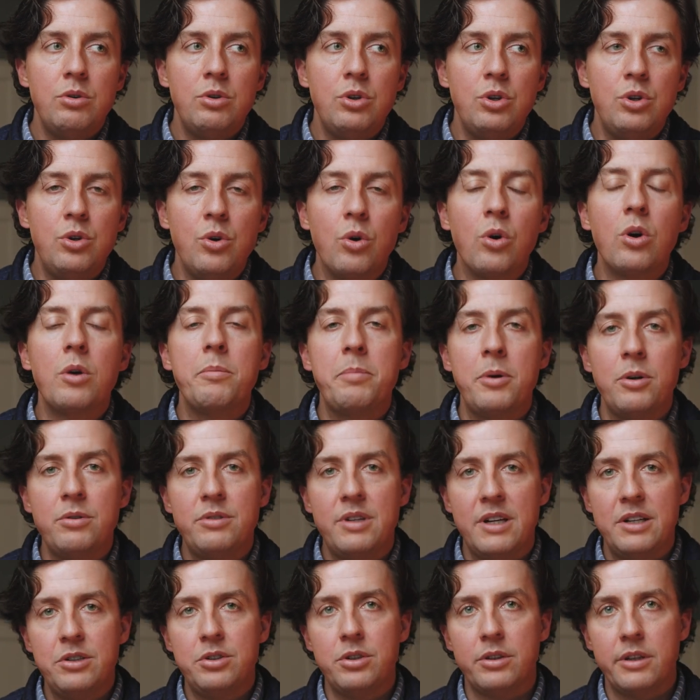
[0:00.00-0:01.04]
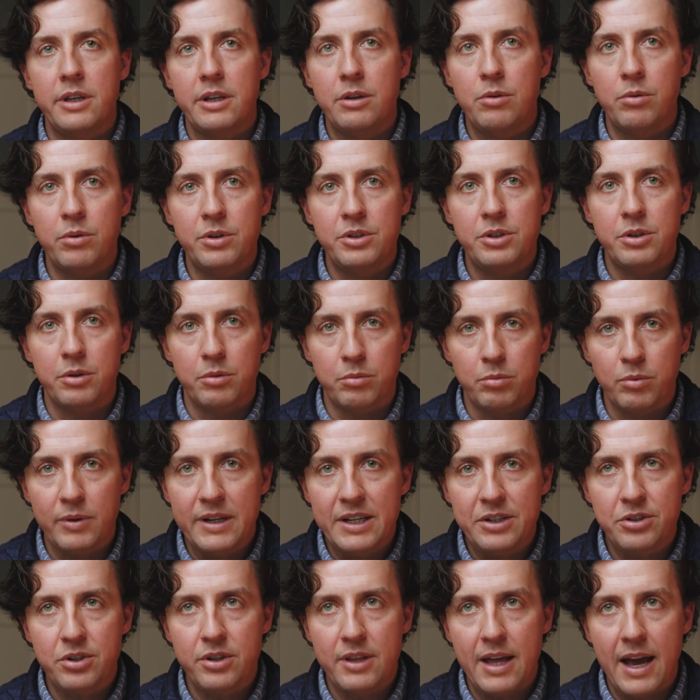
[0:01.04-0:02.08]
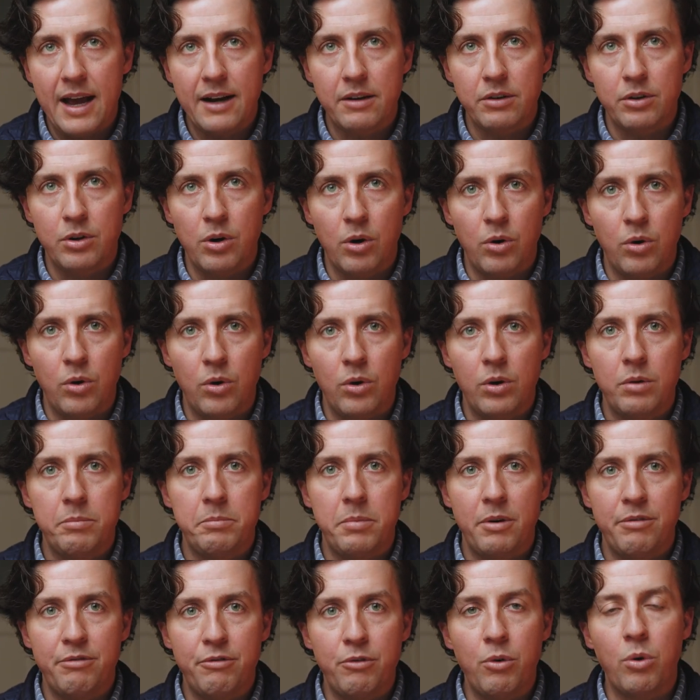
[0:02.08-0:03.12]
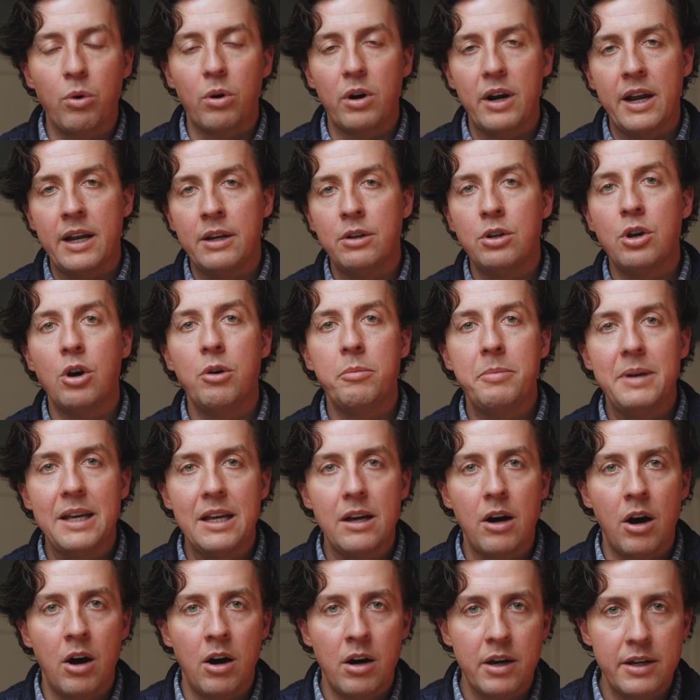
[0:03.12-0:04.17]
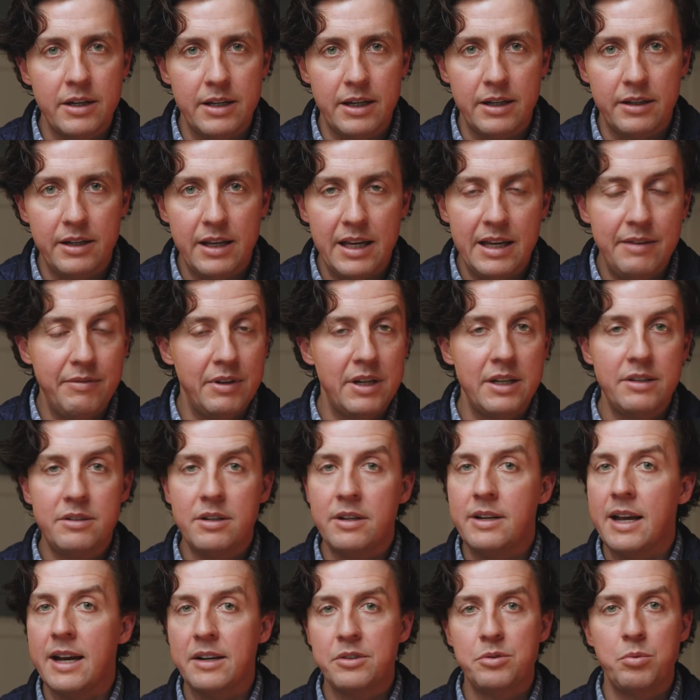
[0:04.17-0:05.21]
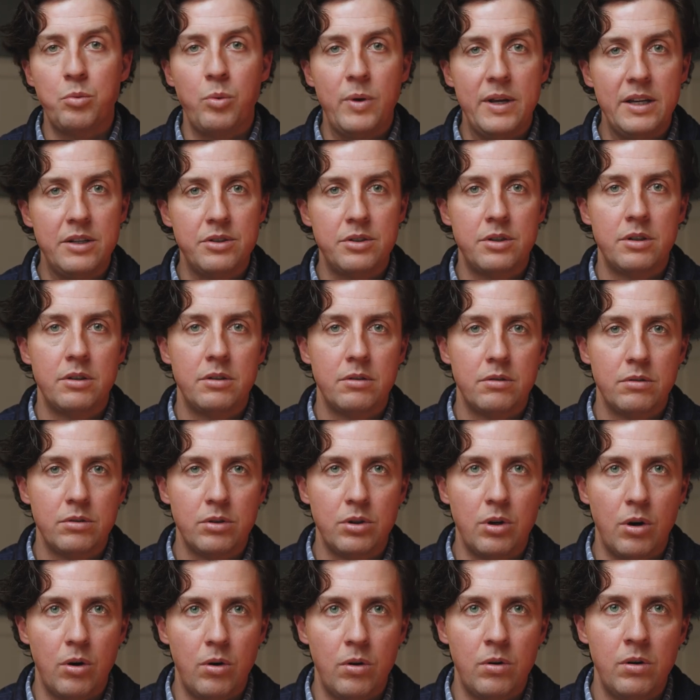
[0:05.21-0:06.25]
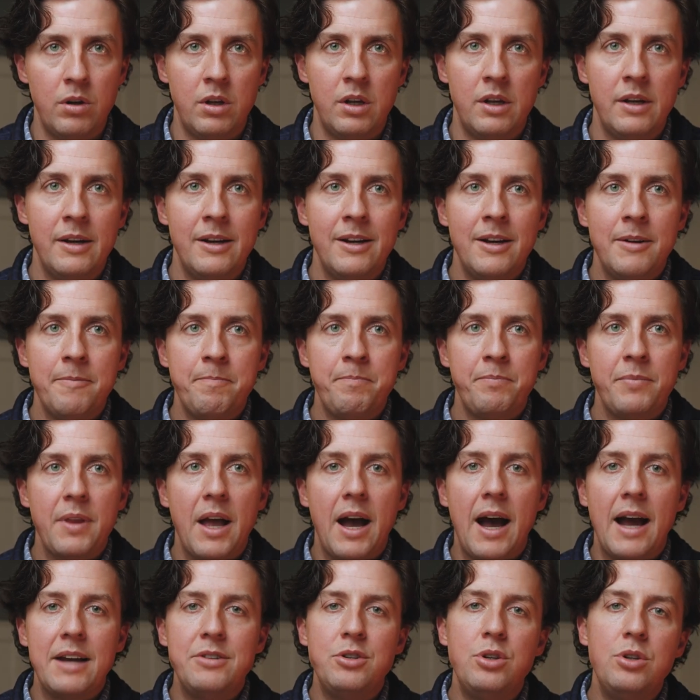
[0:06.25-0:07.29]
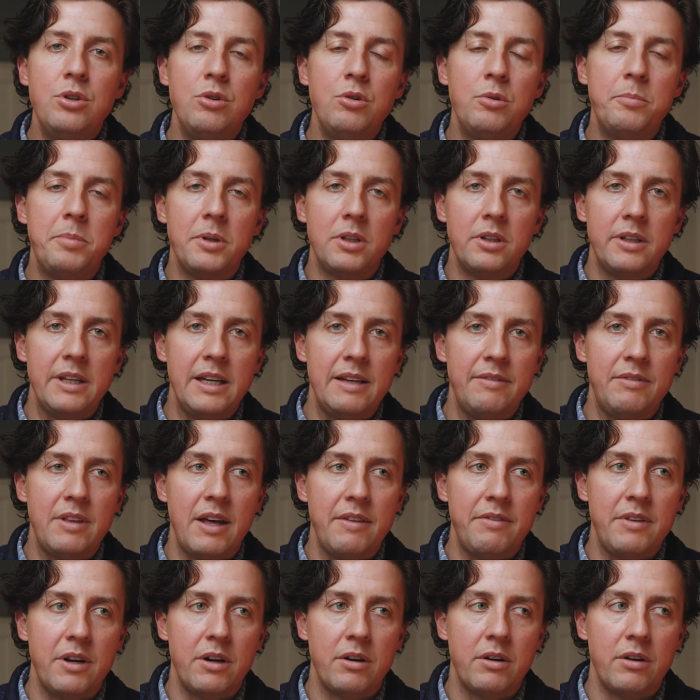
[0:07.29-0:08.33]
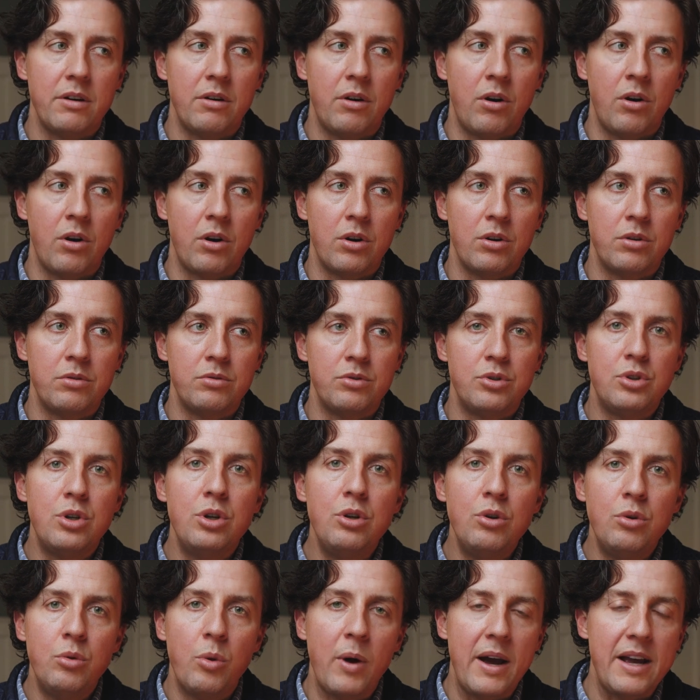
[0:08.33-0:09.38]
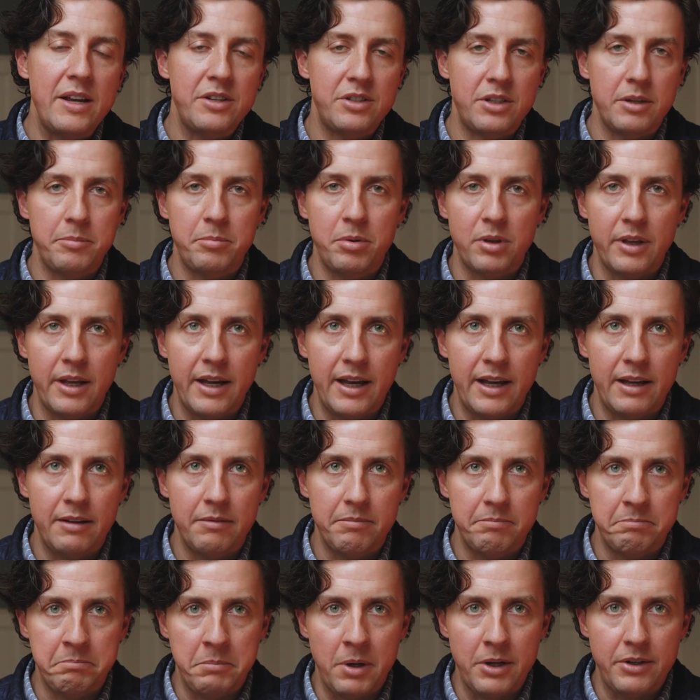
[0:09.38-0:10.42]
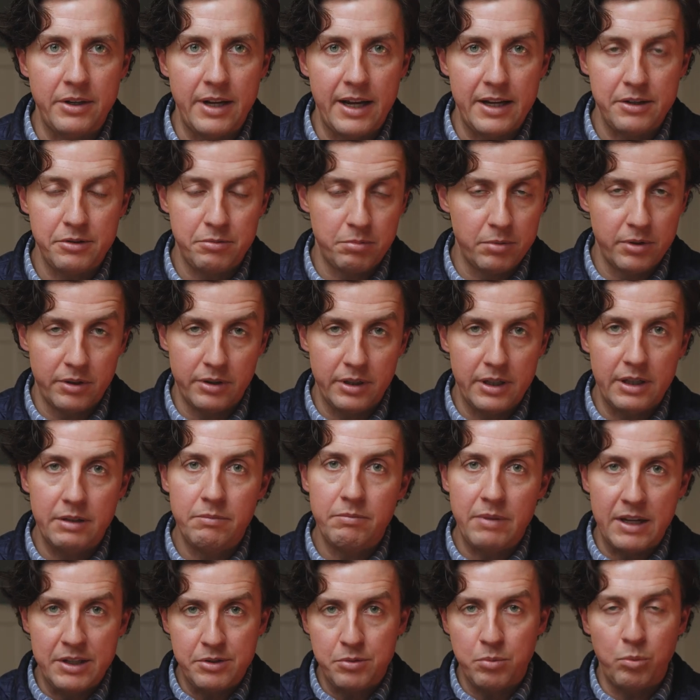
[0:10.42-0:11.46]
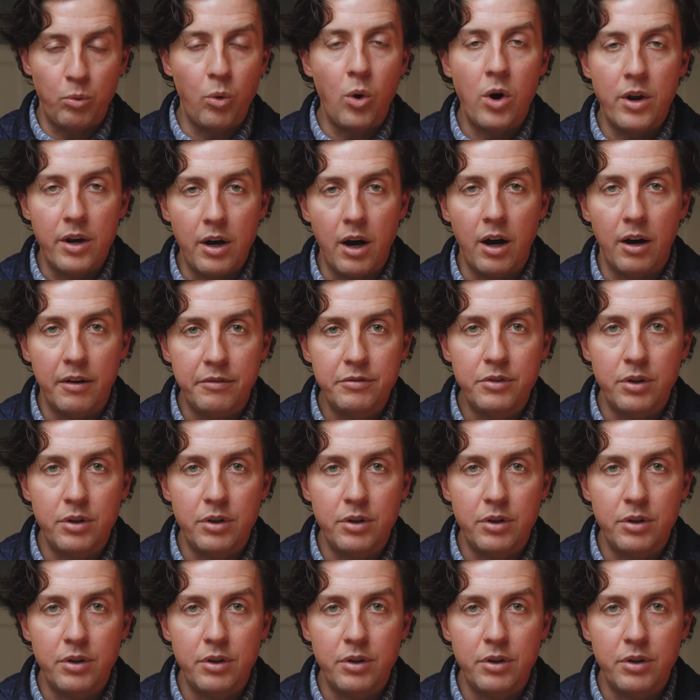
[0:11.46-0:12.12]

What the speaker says: you're potentially going to reach that goal before and go beyond it, even into next week's goal. I do believe that there are two ways to play Mondays. Really, it's one of